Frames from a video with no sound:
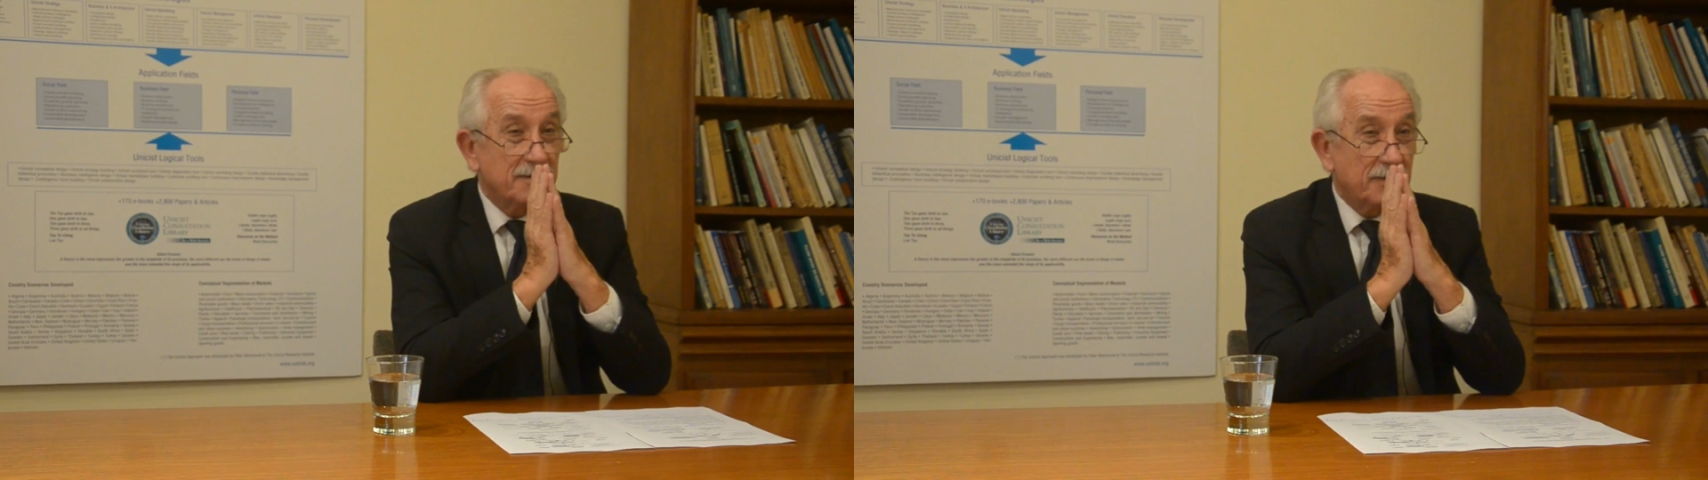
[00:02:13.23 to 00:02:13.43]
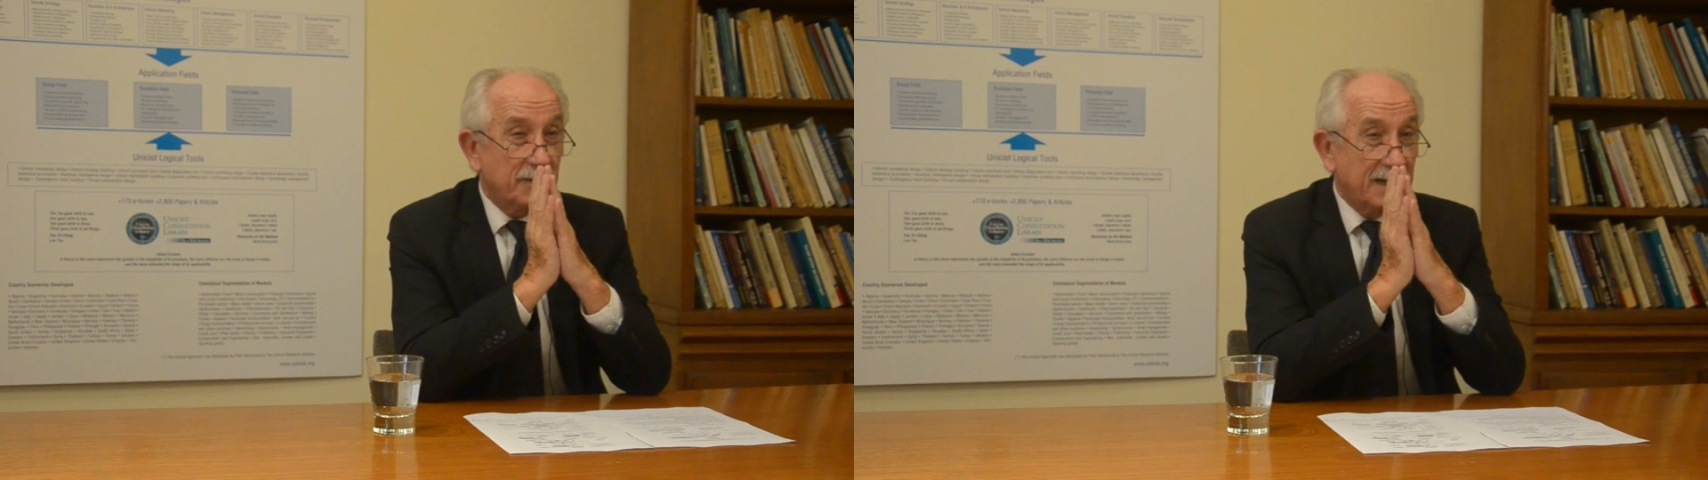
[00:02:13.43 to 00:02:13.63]

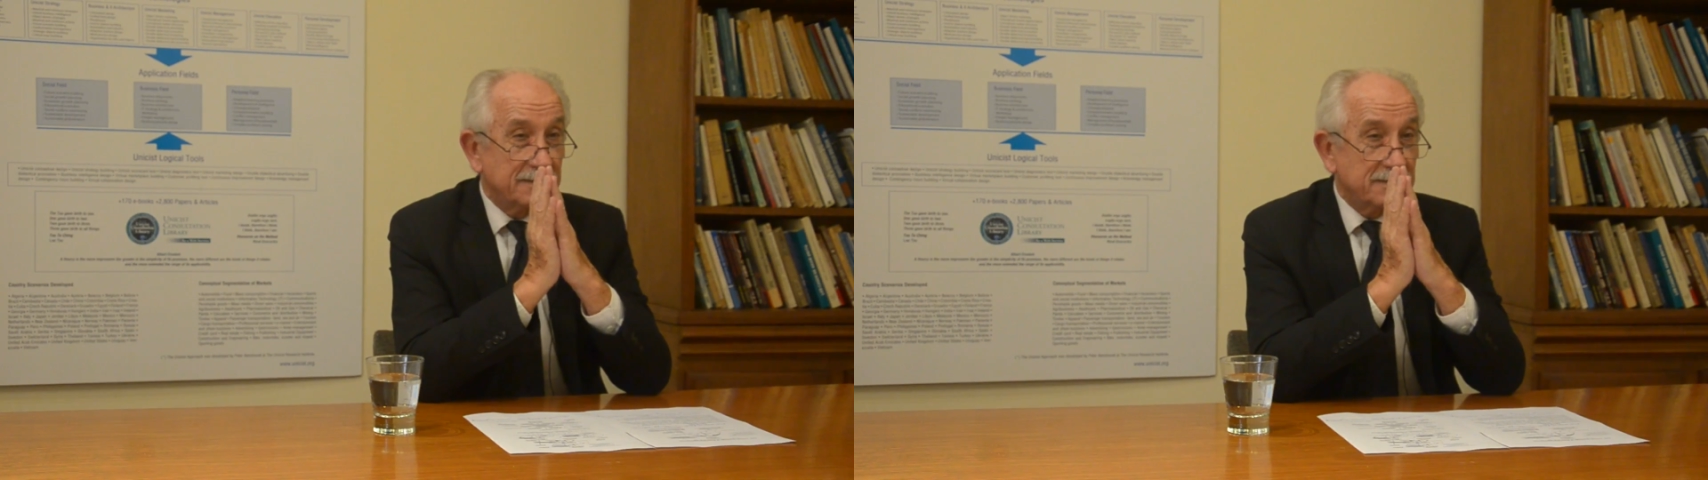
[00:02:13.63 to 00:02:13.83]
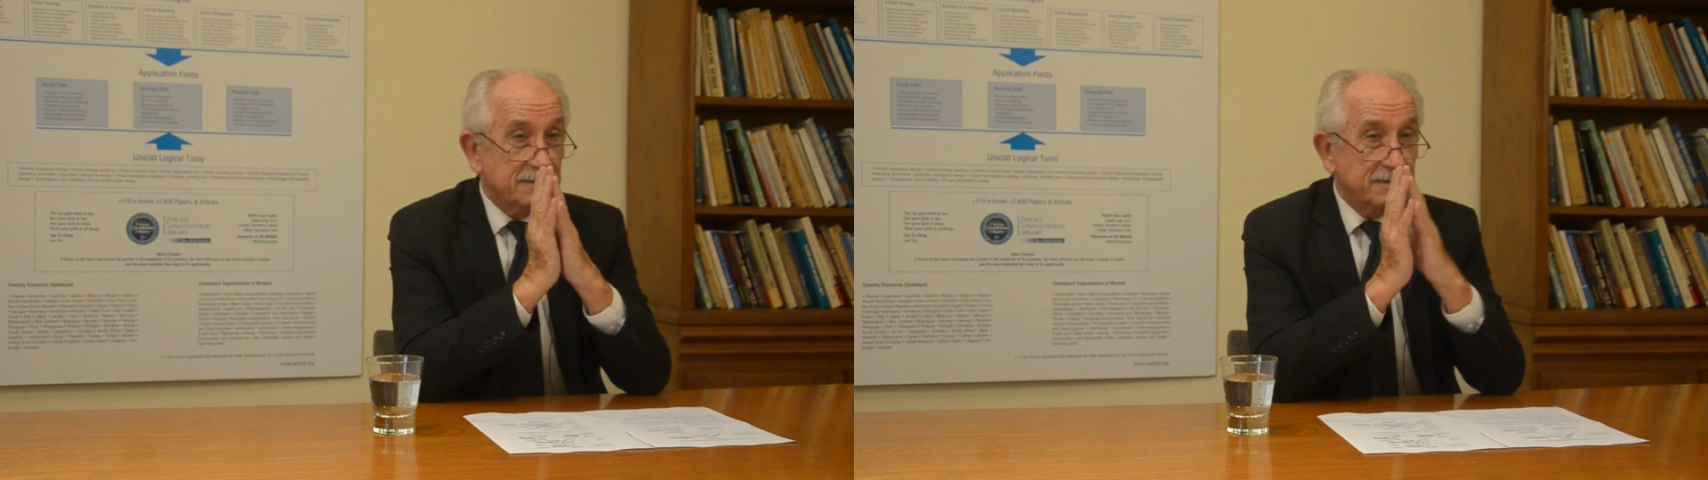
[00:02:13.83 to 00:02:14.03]

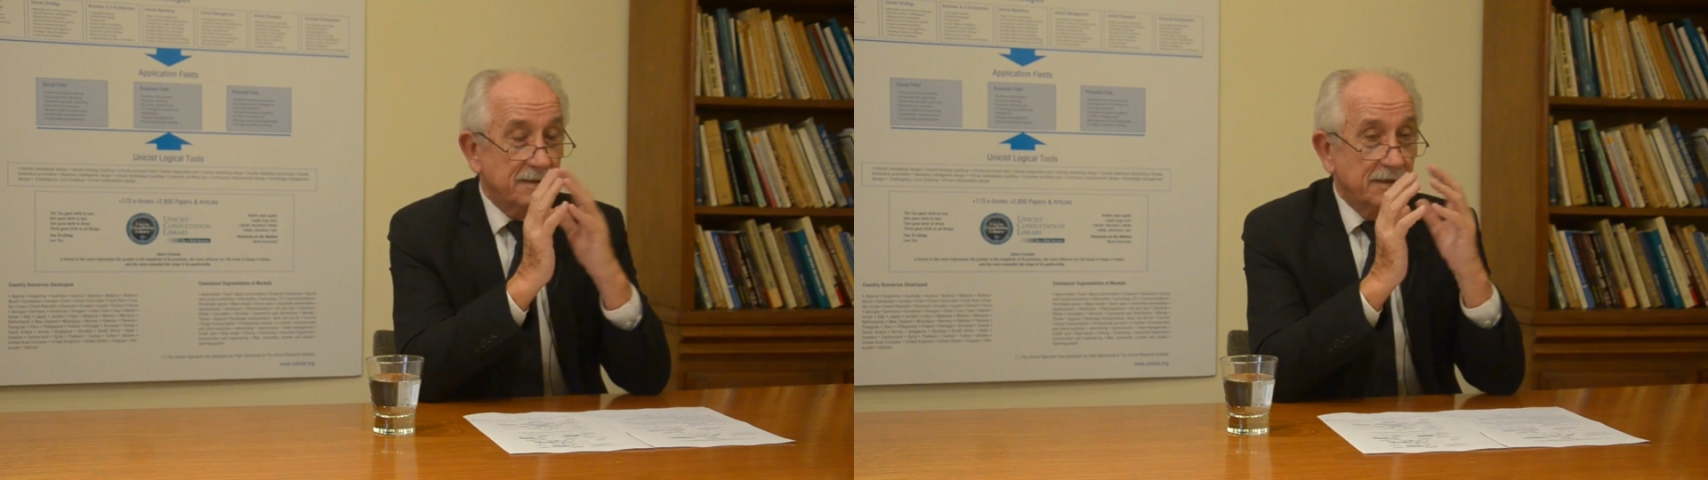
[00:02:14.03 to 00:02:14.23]
threats.